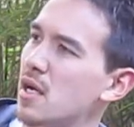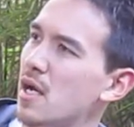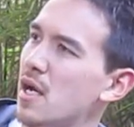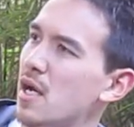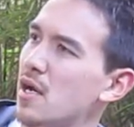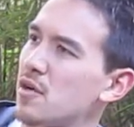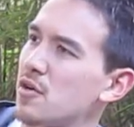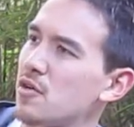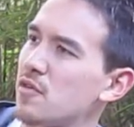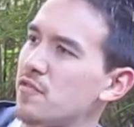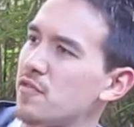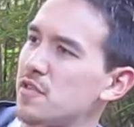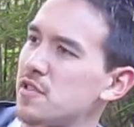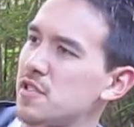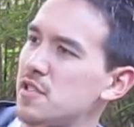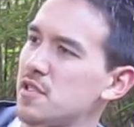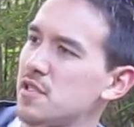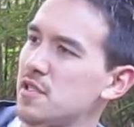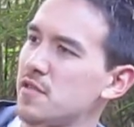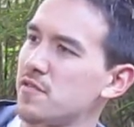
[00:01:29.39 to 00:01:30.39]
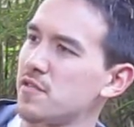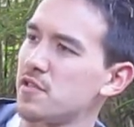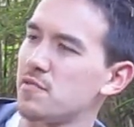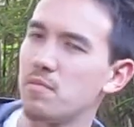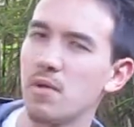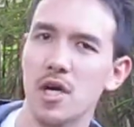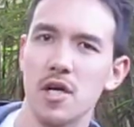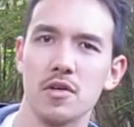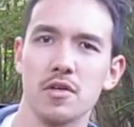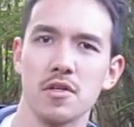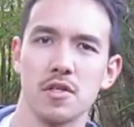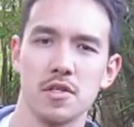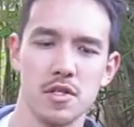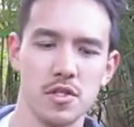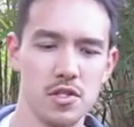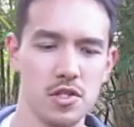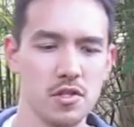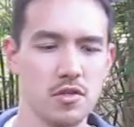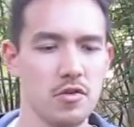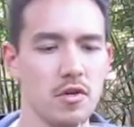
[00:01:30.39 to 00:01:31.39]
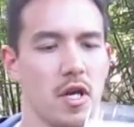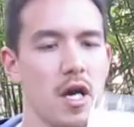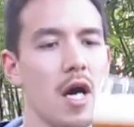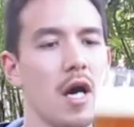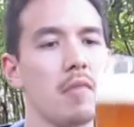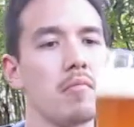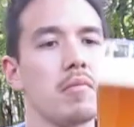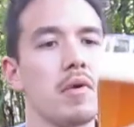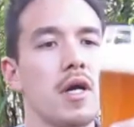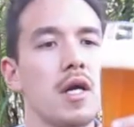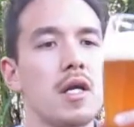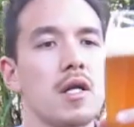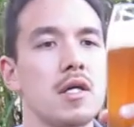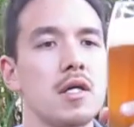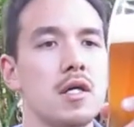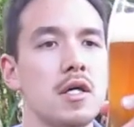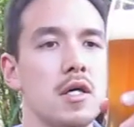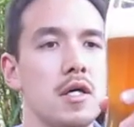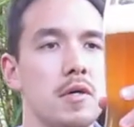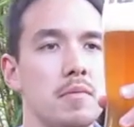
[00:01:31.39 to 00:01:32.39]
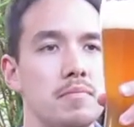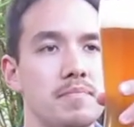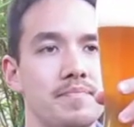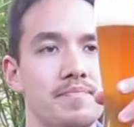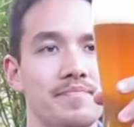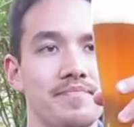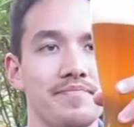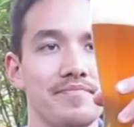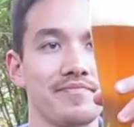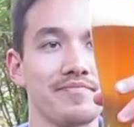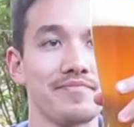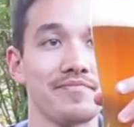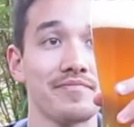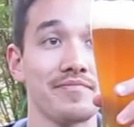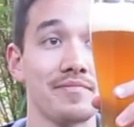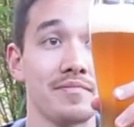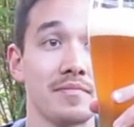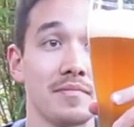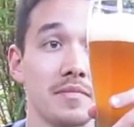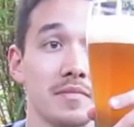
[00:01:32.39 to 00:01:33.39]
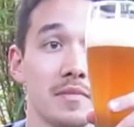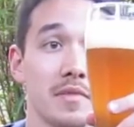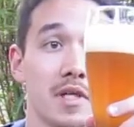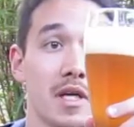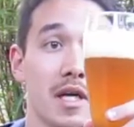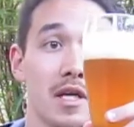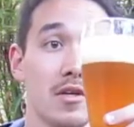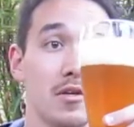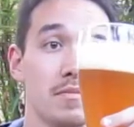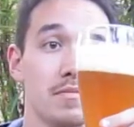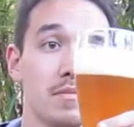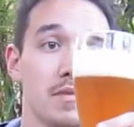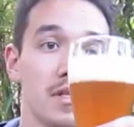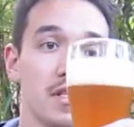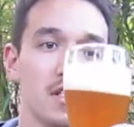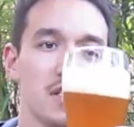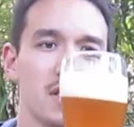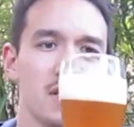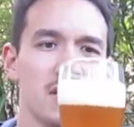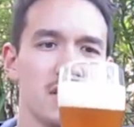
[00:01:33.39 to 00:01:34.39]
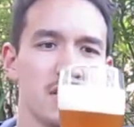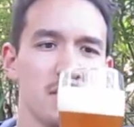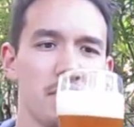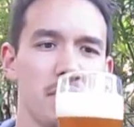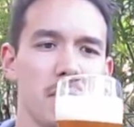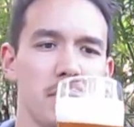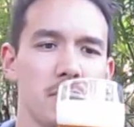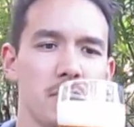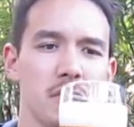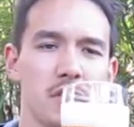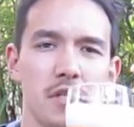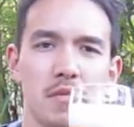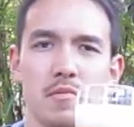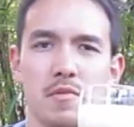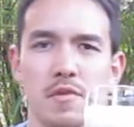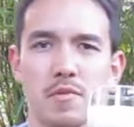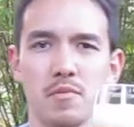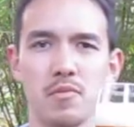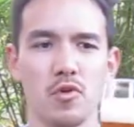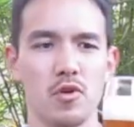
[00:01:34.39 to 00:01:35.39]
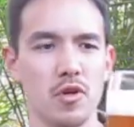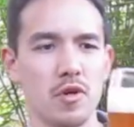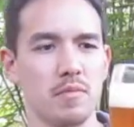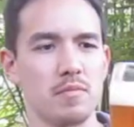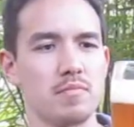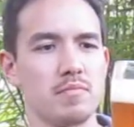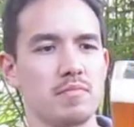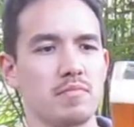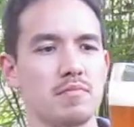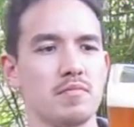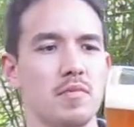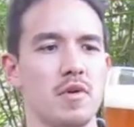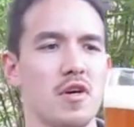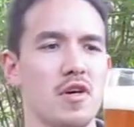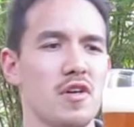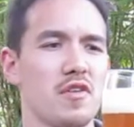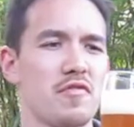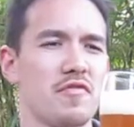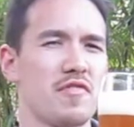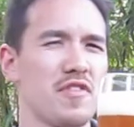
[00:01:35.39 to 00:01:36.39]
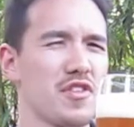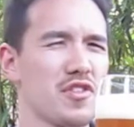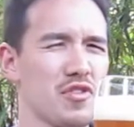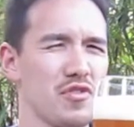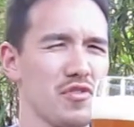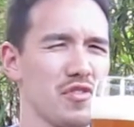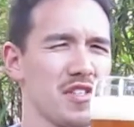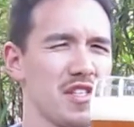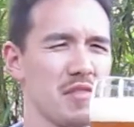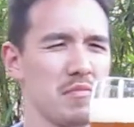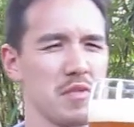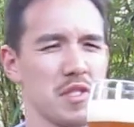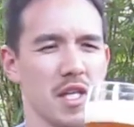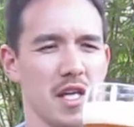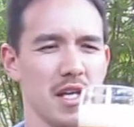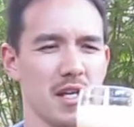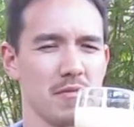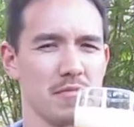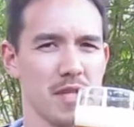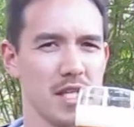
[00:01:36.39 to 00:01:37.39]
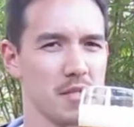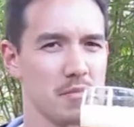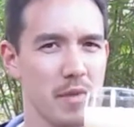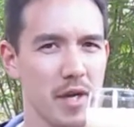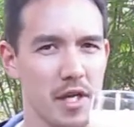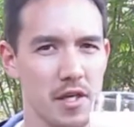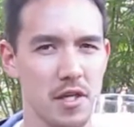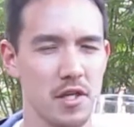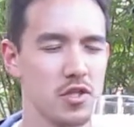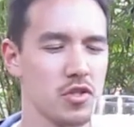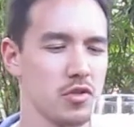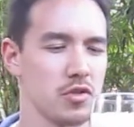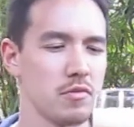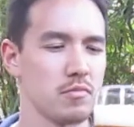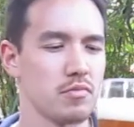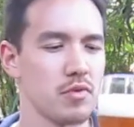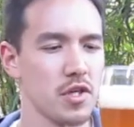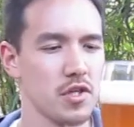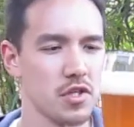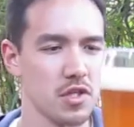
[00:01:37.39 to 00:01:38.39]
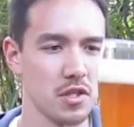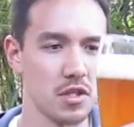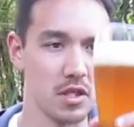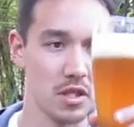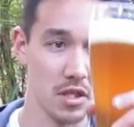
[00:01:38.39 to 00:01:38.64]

I don't know if it's if it's bottle conditioned or not, but um, I don't know. It's, it's just the bubble seems more artificial. Seems like that's my initial impression.